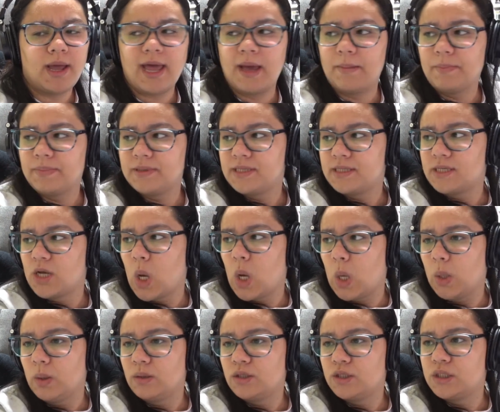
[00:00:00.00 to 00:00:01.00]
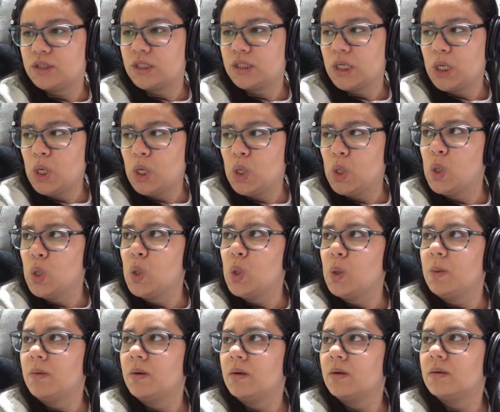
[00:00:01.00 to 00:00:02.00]
episode
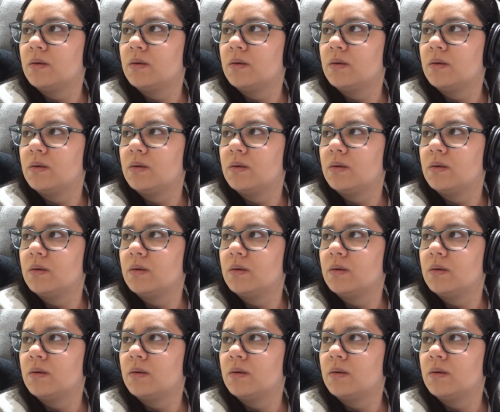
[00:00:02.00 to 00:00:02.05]
2